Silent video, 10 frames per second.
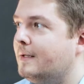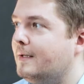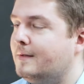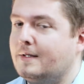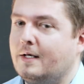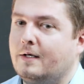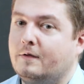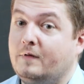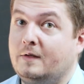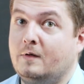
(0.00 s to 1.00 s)
is the
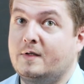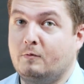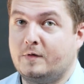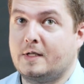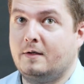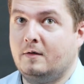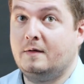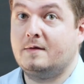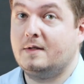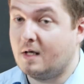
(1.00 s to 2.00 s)
V2X roadside unit, the